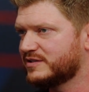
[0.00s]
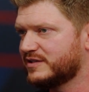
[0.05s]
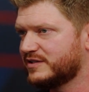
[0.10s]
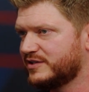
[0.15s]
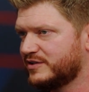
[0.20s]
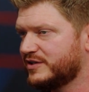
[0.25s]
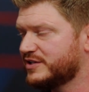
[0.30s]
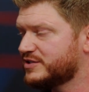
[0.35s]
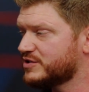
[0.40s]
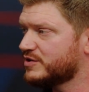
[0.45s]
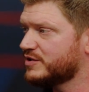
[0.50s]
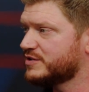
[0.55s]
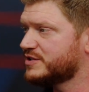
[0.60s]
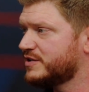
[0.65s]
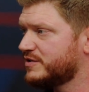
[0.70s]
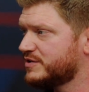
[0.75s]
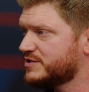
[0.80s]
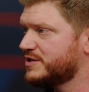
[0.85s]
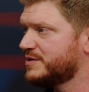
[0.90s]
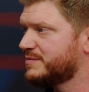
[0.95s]
you need to
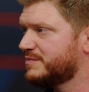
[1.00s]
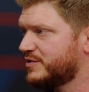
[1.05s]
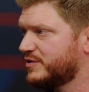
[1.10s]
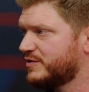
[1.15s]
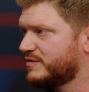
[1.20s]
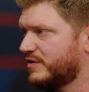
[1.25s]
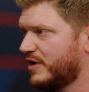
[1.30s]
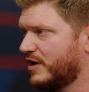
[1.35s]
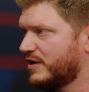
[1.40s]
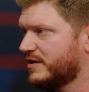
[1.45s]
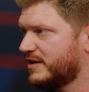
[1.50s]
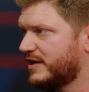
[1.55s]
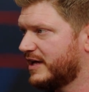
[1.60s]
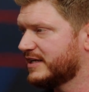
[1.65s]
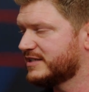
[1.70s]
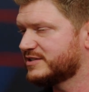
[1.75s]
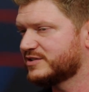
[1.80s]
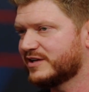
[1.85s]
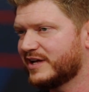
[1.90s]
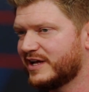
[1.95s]
continuously improve on that.
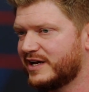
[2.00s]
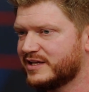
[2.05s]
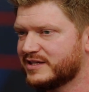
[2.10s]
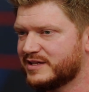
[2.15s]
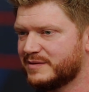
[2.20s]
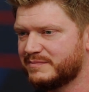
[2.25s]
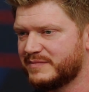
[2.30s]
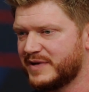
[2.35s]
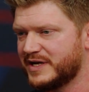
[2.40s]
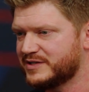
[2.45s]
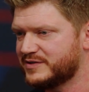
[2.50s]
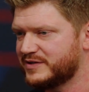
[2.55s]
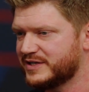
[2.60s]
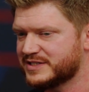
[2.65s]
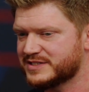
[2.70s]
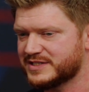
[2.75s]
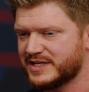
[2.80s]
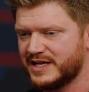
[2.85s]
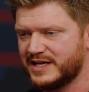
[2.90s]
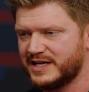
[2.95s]
So getting the
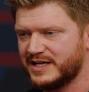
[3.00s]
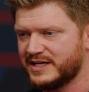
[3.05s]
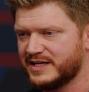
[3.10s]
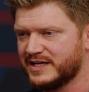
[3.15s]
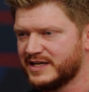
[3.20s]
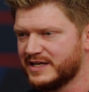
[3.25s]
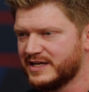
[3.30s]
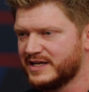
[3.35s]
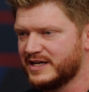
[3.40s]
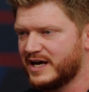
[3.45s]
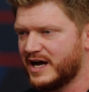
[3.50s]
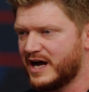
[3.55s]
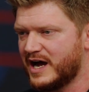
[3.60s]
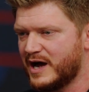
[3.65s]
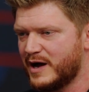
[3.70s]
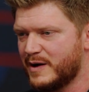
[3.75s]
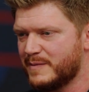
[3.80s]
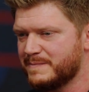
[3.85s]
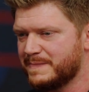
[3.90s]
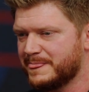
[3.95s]
metrics, getting
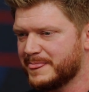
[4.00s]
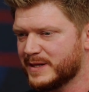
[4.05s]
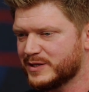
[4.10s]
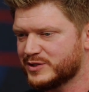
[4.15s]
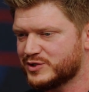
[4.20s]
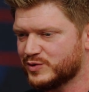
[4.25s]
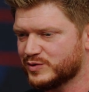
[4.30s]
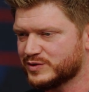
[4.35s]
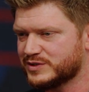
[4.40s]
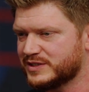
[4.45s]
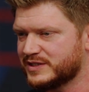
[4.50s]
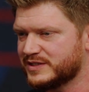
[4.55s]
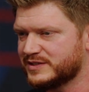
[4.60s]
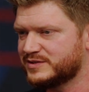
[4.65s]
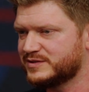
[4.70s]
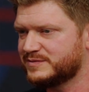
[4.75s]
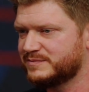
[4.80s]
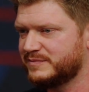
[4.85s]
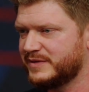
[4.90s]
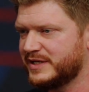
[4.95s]
shorter
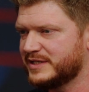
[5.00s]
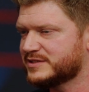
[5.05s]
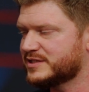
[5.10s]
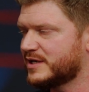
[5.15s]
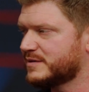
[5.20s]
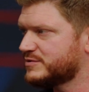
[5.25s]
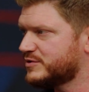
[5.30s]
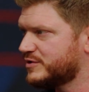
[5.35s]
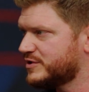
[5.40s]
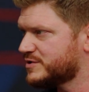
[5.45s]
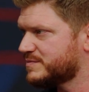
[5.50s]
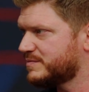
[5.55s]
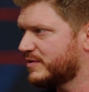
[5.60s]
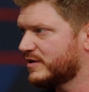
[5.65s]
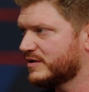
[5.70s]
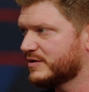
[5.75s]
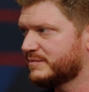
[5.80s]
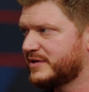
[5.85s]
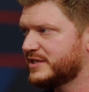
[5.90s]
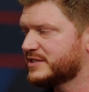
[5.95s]
mean time to
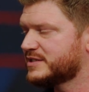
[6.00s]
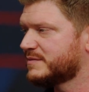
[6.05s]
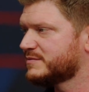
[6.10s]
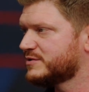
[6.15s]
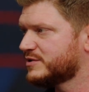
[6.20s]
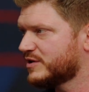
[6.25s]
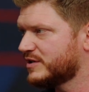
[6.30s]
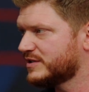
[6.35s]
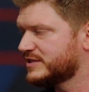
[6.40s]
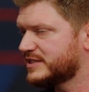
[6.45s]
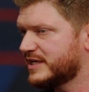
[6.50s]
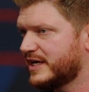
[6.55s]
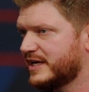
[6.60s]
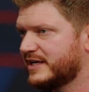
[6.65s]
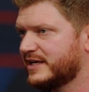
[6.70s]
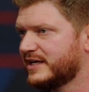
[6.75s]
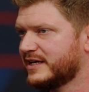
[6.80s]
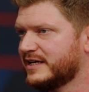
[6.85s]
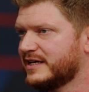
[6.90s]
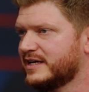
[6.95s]
respond, mean time to
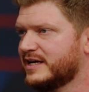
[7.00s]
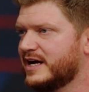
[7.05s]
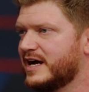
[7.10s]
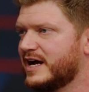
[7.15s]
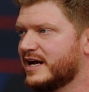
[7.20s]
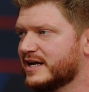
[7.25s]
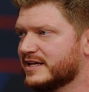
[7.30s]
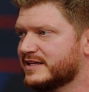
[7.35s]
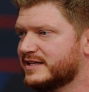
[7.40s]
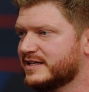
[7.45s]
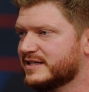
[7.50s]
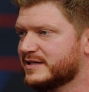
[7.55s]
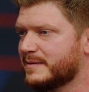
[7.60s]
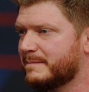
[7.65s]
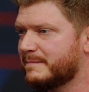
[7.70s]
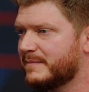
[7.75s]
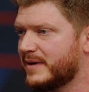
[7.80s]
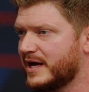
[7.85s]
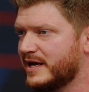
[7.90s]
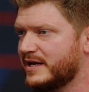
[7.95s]
contain. And I think the
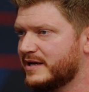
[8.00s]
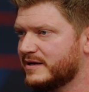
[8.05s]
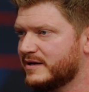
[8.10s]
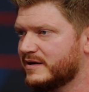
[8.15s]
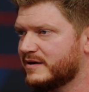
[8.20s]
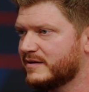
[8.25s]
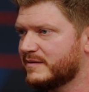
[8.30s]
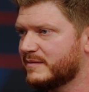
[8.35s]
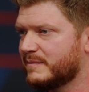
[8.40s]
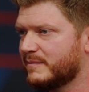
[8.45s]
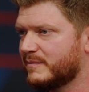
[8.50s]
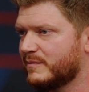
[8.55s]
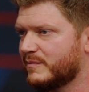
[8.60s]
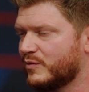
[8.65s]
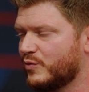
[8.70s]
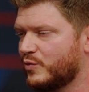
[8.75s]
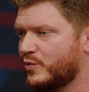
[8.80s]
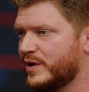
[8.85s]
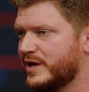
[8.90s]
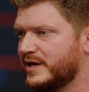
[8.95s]
main
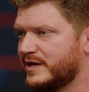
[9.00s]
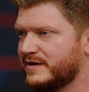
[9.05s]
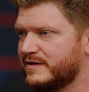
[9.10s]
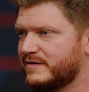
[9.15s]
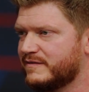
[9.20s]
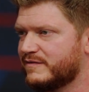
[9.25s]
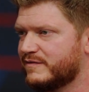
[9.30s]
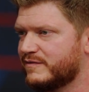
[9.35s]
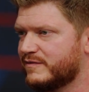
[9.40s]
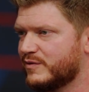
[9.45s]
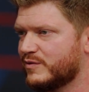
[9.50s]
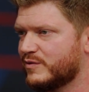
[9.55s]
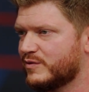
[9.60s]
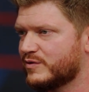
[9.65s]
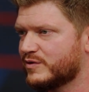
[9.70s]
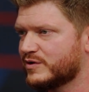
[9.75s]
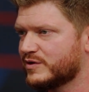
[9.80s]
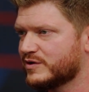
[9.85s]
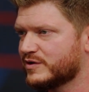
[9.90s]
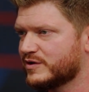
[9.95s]
win
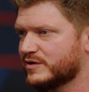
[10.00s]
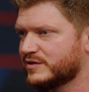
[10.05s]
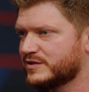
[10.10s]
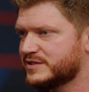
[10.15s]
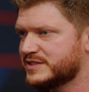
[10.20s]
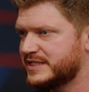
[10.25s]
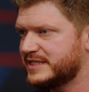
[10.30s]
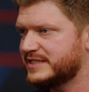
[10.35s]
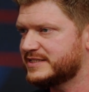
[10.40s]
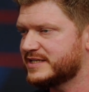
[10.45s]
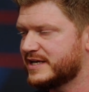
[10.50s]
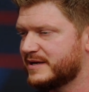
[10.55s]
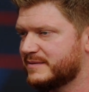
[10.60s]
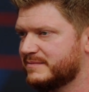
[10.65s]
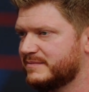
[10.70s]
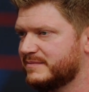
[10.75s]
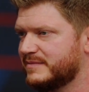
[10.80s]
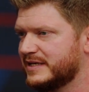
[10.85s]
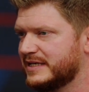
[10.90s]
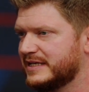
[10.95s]
for
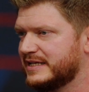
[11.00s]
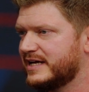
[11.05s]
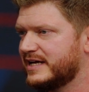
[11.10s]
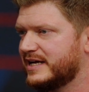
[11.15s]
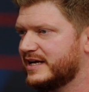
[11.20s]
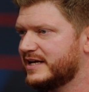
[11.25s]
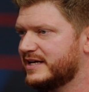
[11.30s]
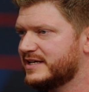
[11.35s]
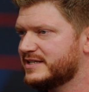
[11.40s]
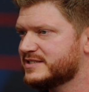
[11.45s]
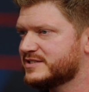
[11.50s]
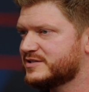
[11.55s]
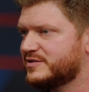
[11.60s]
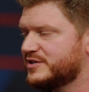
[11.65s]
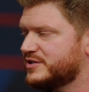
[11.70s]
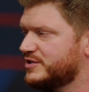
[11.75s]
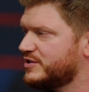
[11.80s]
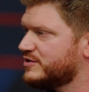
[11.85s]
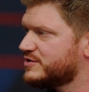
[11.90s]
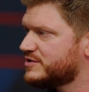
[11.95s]
CTEM is
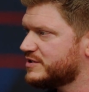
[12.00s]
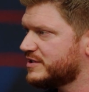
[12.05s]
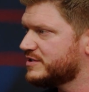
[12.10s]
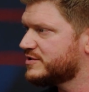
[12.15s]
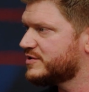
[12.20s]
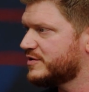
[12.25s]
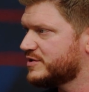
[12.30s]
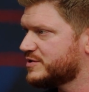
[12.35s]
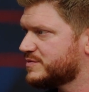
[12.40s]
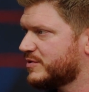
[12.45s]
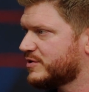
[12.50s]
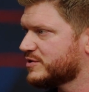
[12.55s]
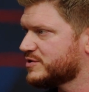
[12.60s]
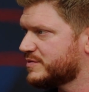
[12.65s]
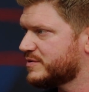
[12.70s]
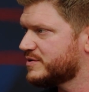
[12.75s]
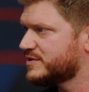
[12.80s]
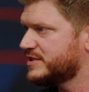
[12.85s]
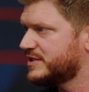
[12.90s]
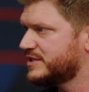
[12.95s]
reduced incident response
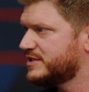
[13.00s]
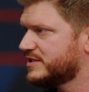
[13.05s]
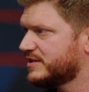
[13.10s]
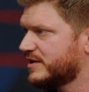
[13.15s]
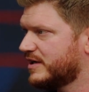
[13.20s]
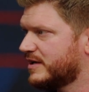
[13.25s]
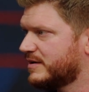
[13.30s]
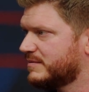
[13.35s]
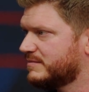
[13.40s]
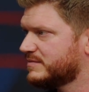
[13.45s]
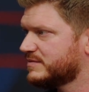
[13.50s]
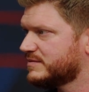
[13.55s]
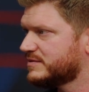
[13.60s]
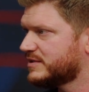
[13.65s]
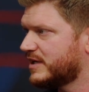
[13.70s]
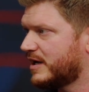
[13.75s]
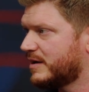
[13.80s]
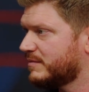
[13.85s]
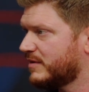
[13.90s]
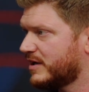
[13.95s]
procedure
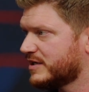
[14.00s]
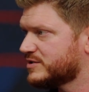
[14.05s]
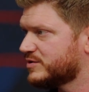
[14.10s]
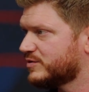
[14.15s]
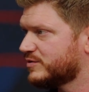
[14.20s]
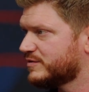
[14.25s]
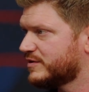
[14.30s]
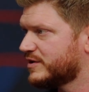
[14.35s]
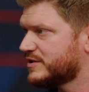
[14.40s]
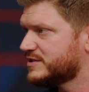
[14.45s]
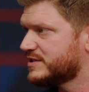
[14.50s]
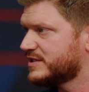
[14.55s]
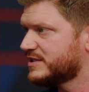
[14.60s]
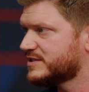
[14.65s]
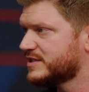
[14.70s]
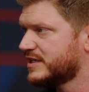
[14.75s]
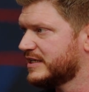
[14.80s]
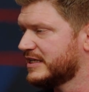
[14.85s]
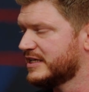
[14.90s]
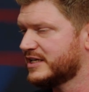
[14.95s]
timelines, all of those
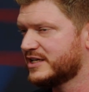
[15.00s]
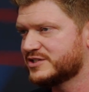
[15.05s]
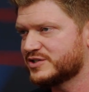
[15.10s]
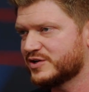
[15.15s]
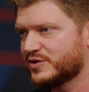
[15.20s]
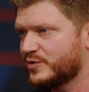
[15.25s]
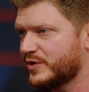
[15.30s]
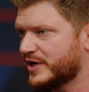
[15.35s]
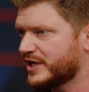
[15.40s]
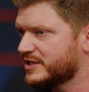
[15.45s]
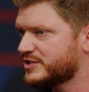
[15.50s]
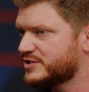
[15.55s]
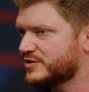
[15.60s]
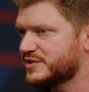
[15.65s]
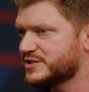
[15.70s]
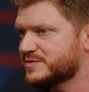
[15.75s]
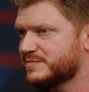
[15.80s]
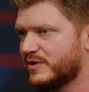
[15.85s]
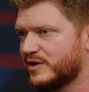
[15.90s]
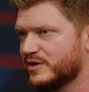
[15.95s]
things. So quicker to
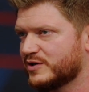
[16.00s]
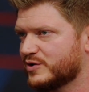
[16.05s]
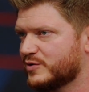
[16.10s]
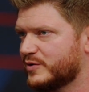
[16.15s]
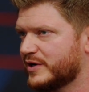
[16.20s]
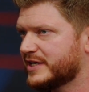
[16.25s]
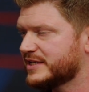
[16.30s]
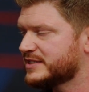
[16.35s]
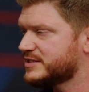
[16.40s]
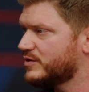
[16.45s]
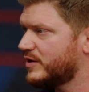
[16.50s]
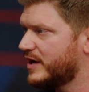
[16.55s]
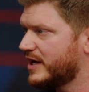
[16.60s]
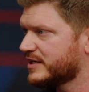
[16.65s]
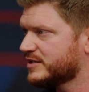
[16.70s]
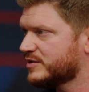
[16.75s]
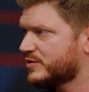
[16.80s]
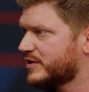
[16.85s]
respond, quicker to act,